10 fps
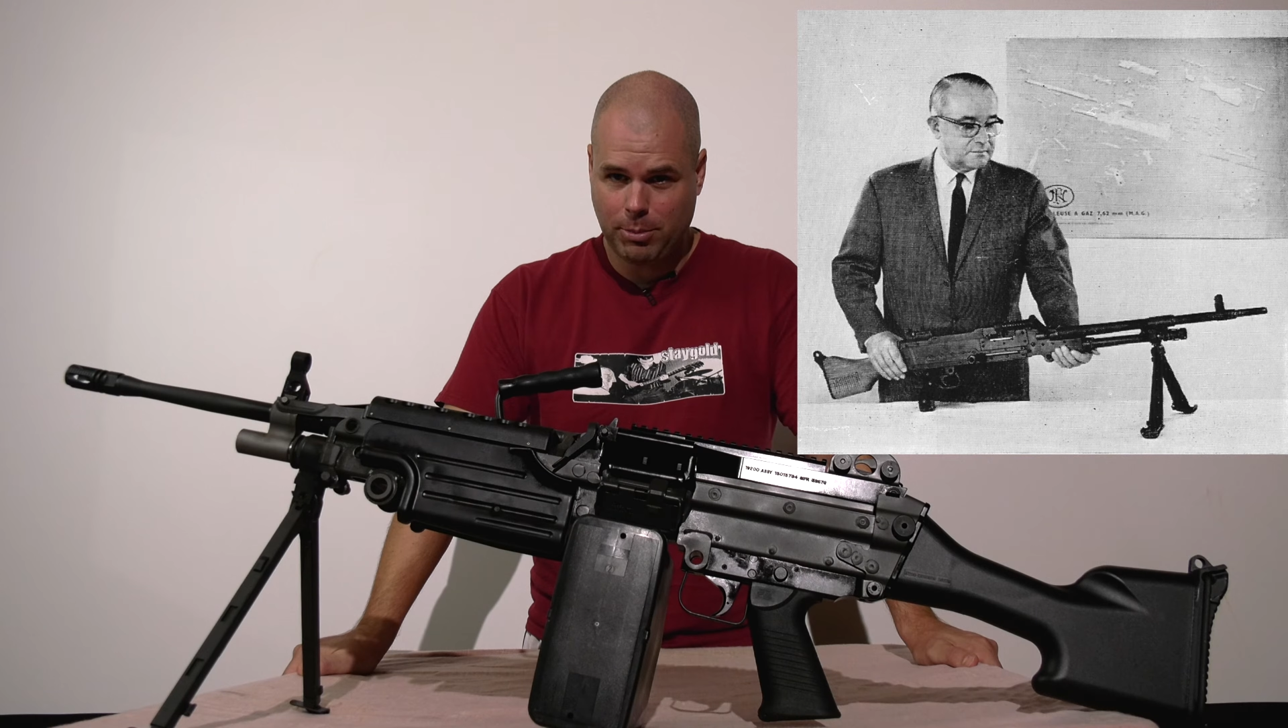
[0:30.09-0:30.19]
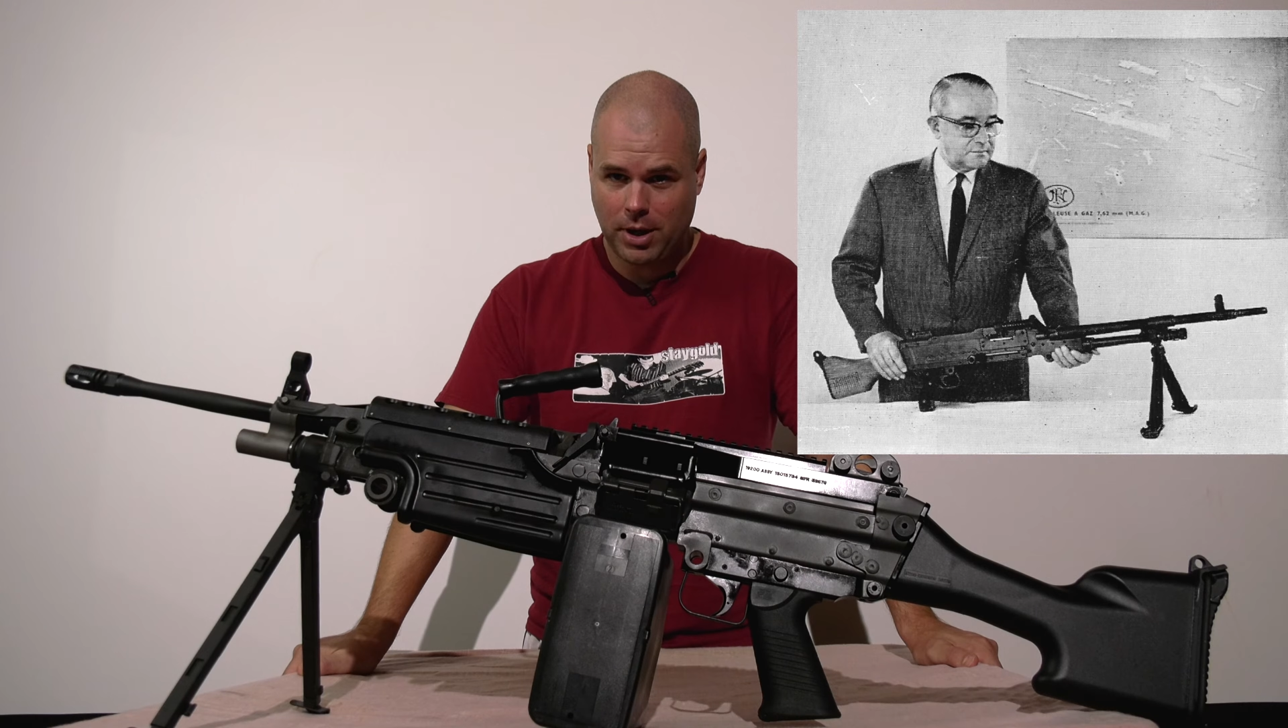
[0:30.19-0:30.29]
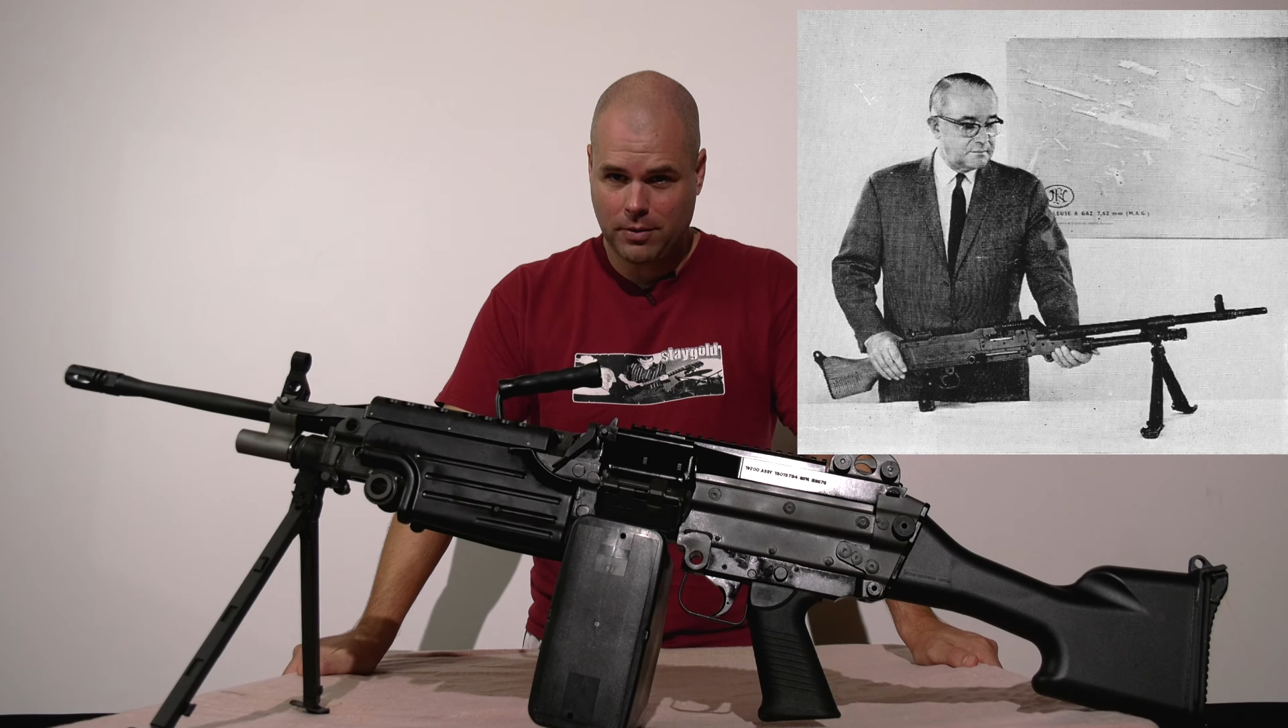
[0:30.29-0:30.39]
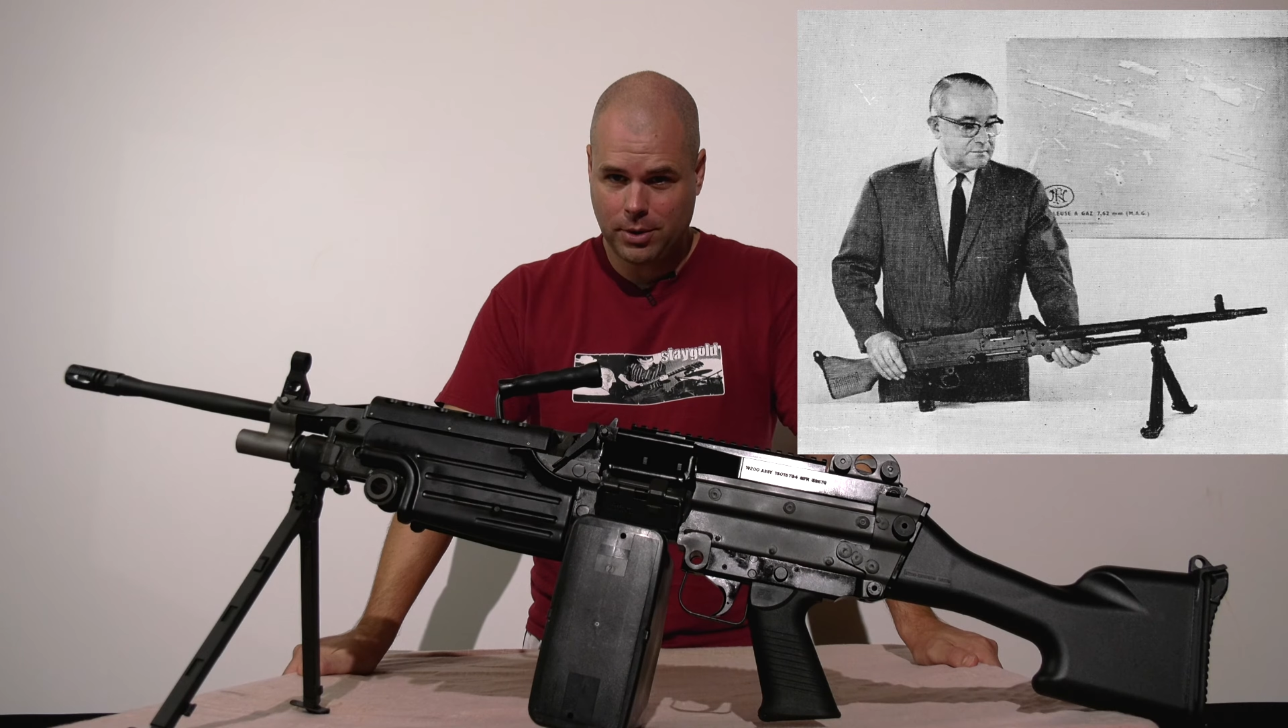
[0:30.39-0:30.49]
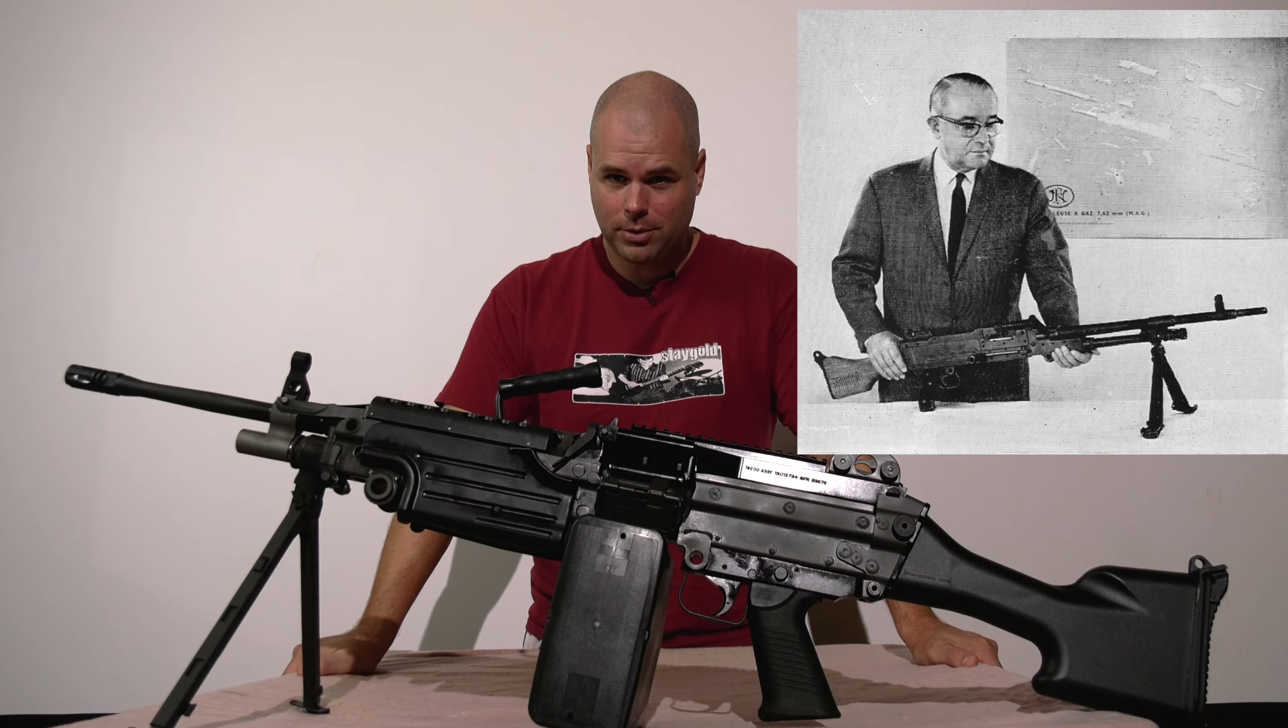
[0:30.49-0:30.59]

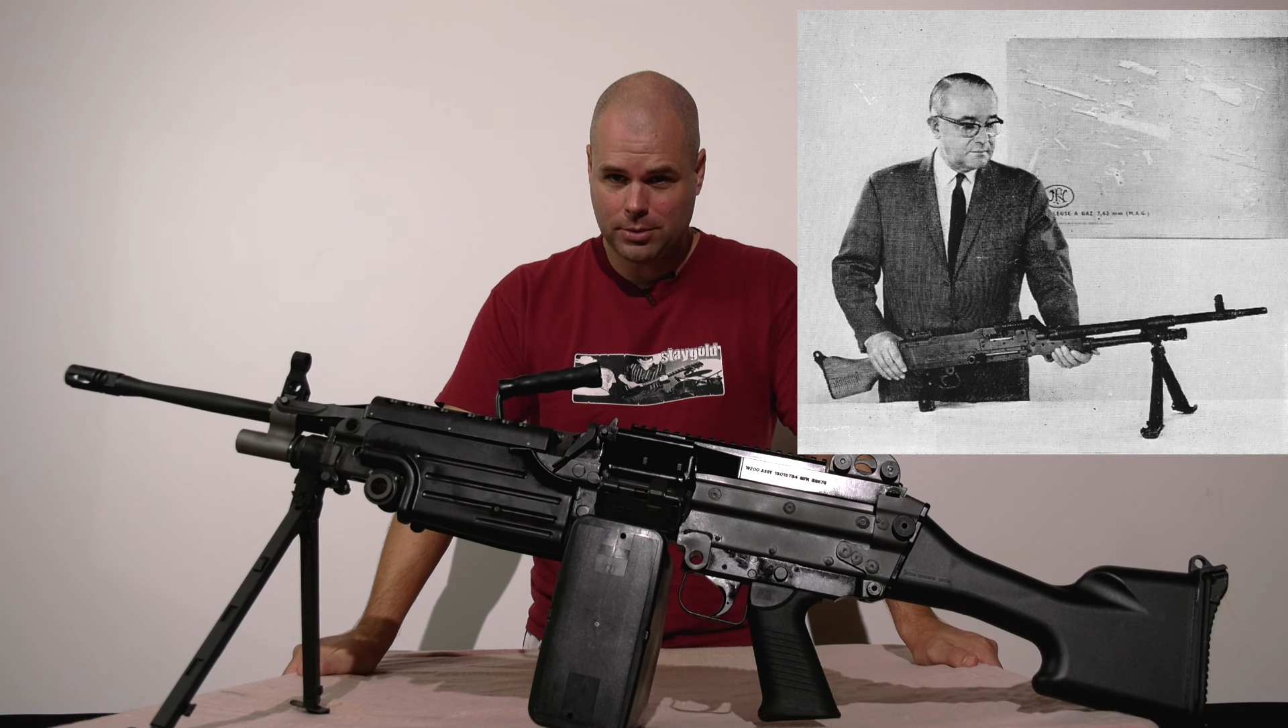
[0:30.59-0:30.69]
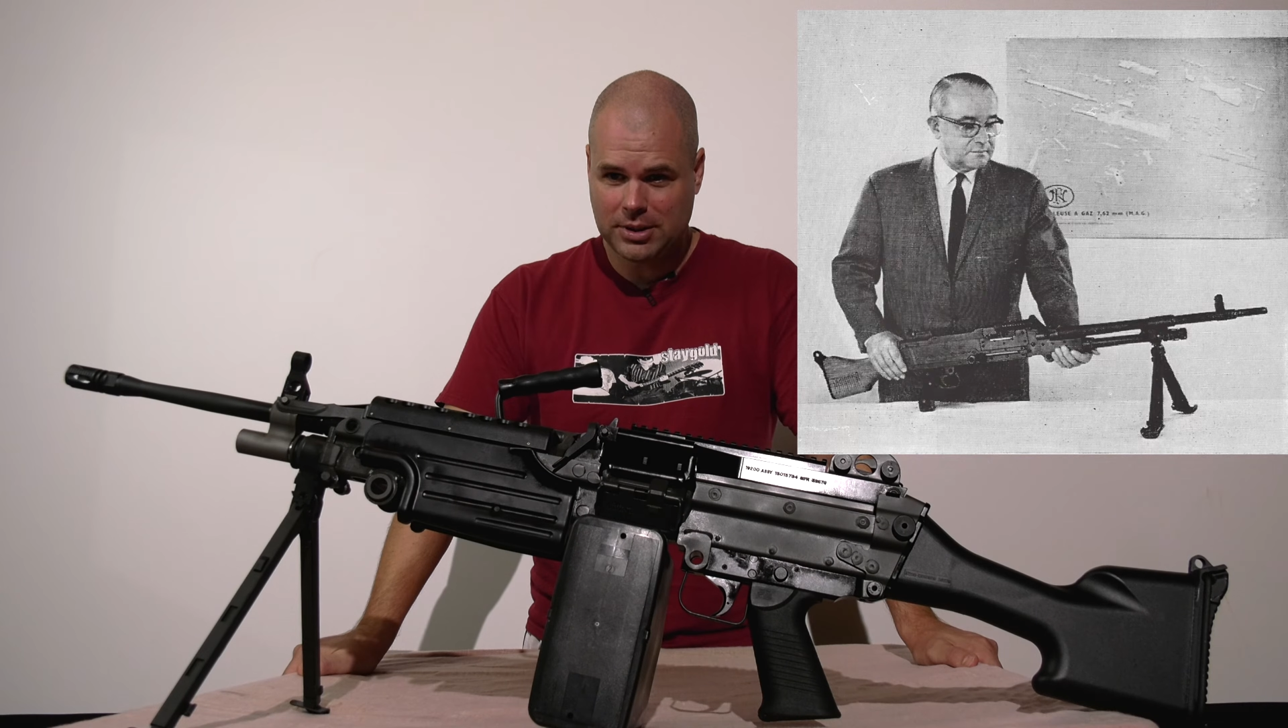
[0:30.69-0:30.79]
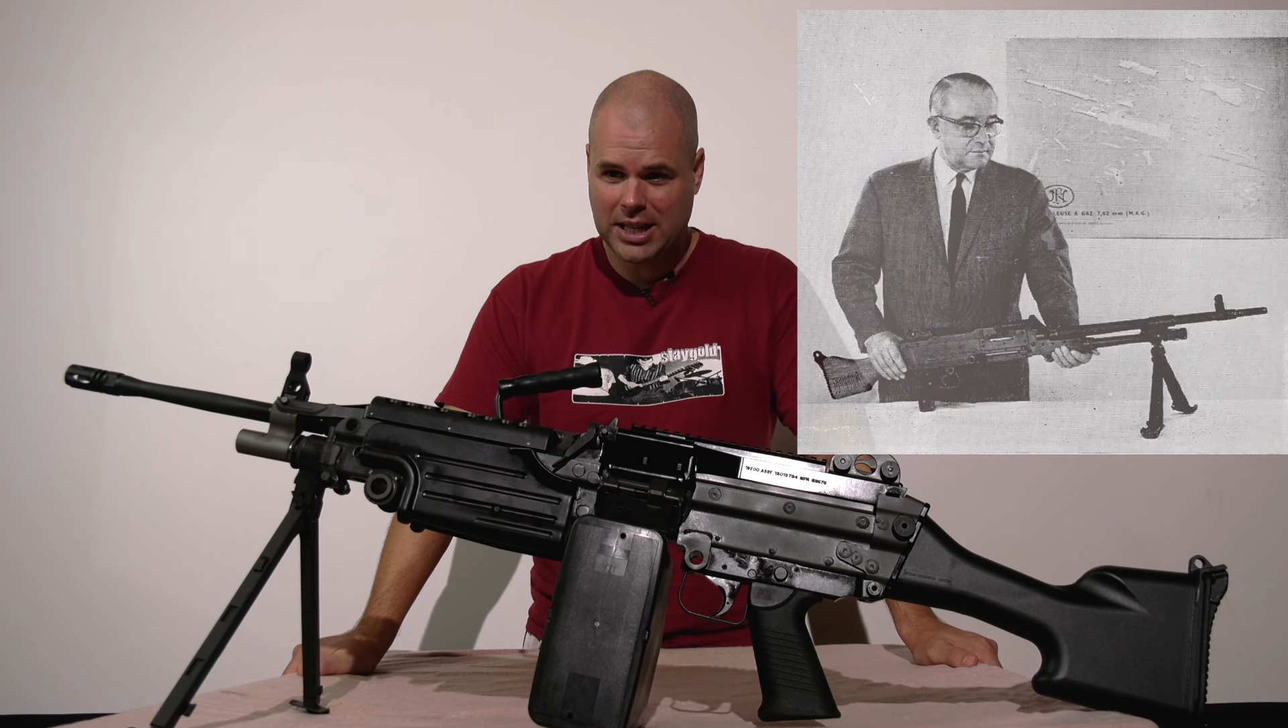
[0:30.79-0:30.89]
Bravo.